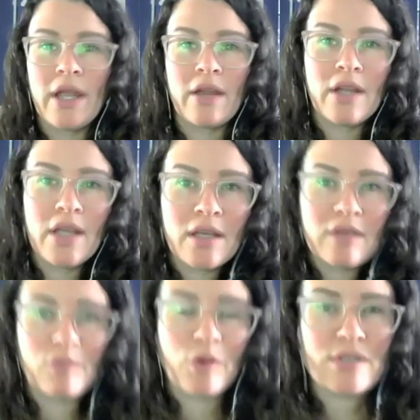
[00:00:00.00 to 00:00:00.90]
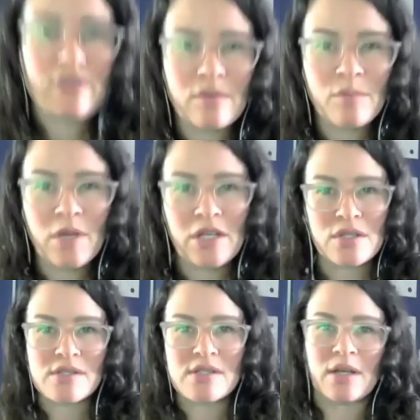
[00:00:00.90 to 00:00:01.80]
area of most of the
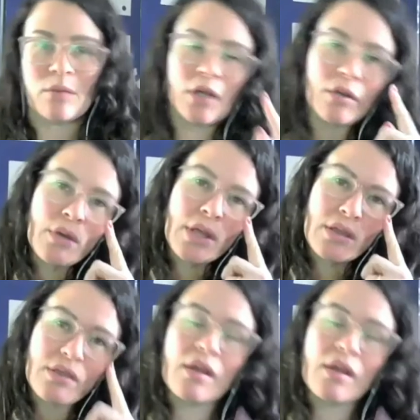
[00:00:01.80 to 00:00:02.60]
patients that I work with.